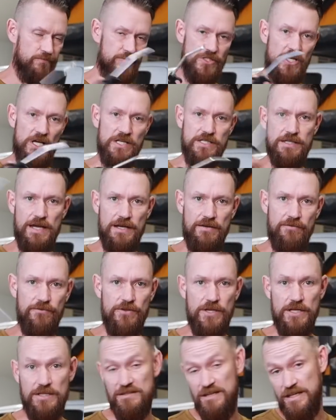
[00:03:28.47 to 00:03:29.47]
dust out of
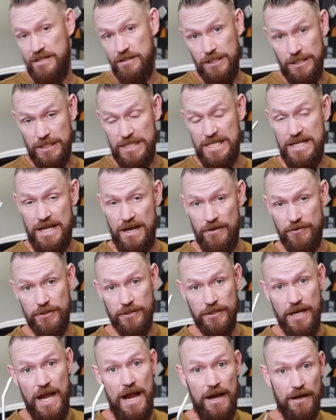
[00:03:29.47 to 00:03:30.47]
things like cleaning out
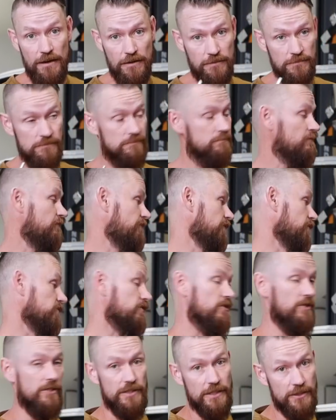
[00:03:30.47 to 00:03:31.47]
your air
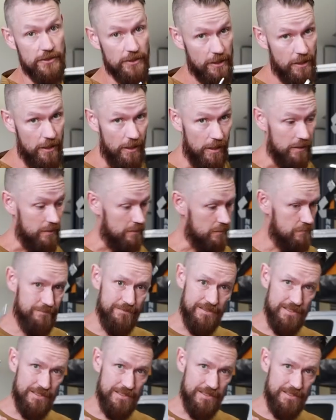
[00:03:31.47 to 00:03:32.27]
filter in your car.